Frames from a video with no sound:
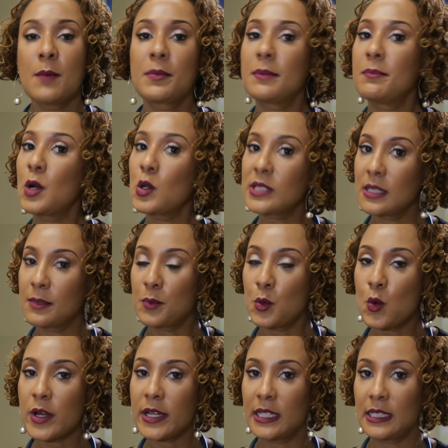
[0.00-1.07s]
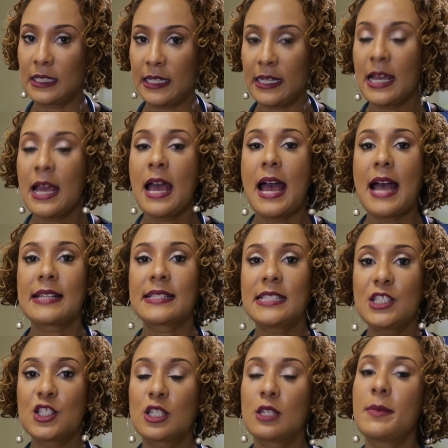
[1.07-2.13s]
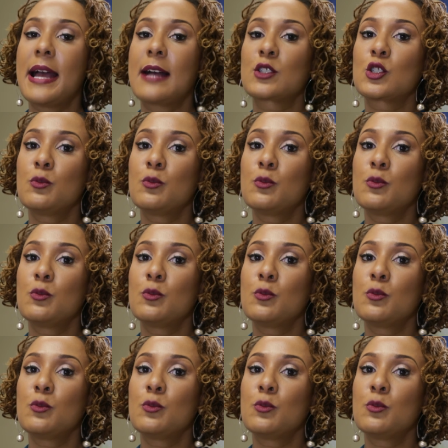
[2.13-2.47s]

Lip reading: but most importantly, I teach them how